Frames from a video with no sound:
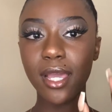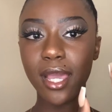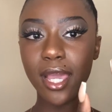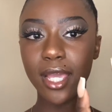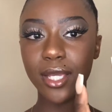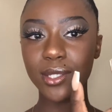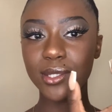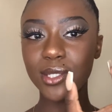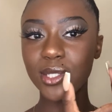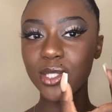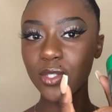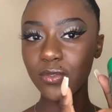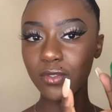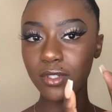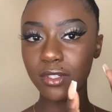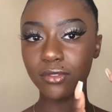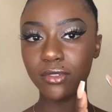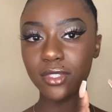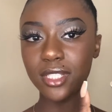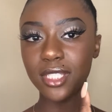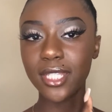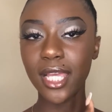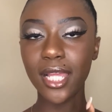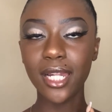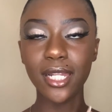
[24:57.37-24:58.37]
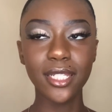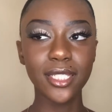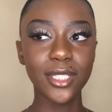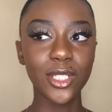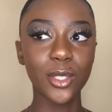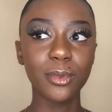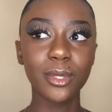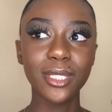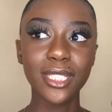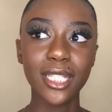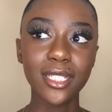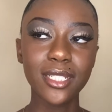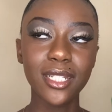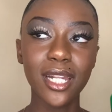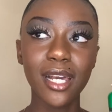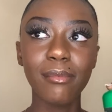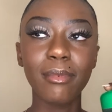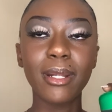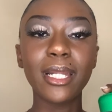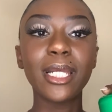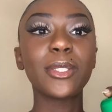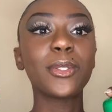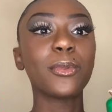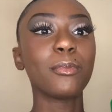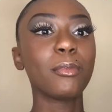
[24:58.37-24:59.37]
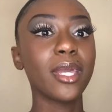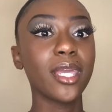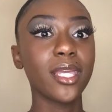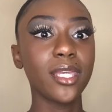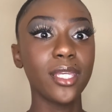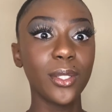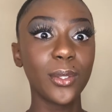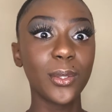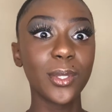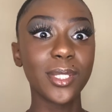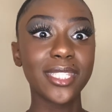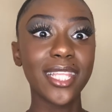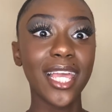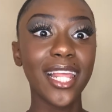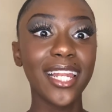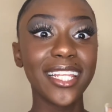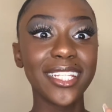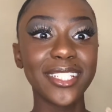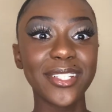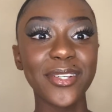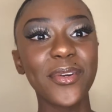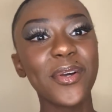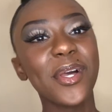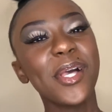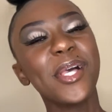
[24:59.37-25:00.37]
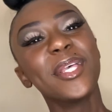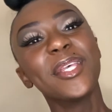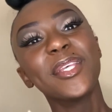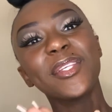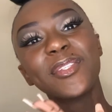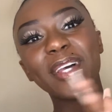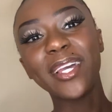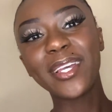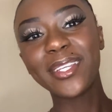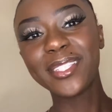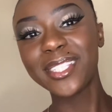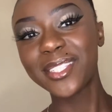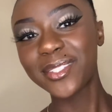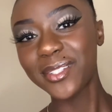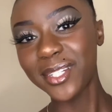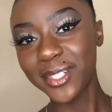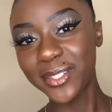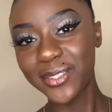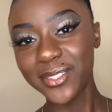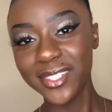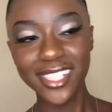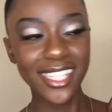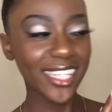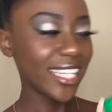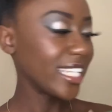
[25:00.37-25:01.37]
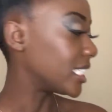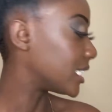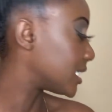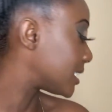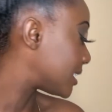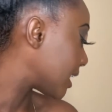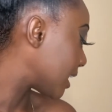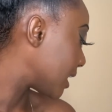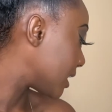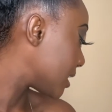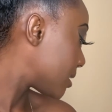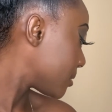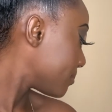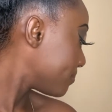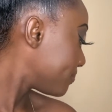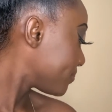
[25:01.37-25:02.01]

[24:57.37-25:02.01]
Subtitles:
I used Solvent Free Styling Gel because I didn't have money to buy Eco Styling Gel. So I used this one today instead.